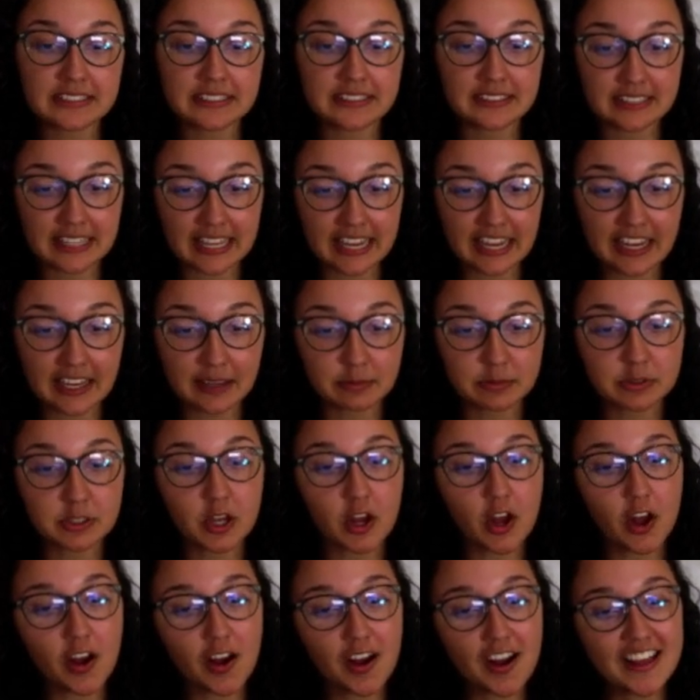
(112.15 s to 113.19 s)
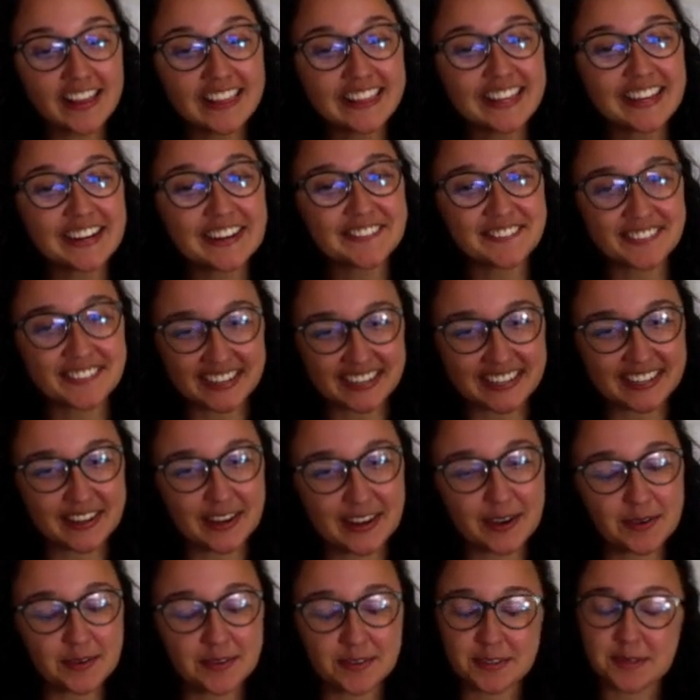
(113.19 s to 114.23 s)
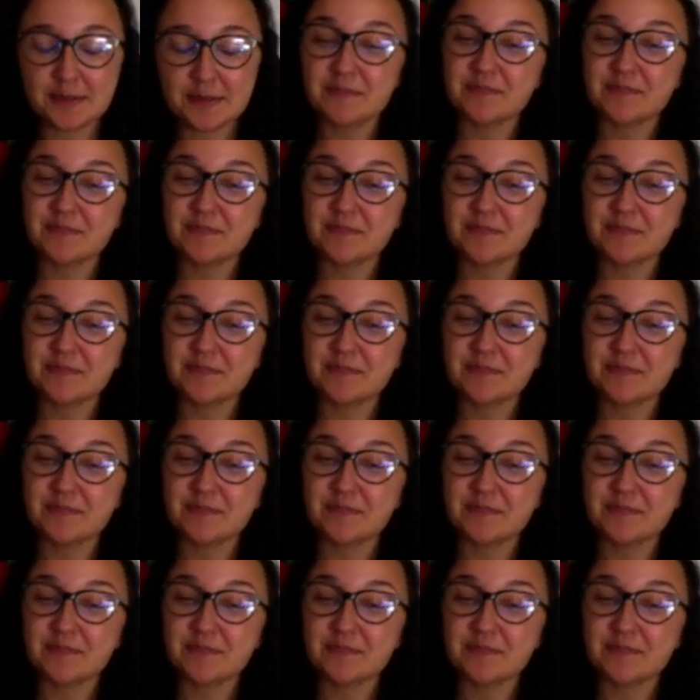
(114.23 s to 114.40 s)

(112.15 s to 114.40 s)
names on their videos.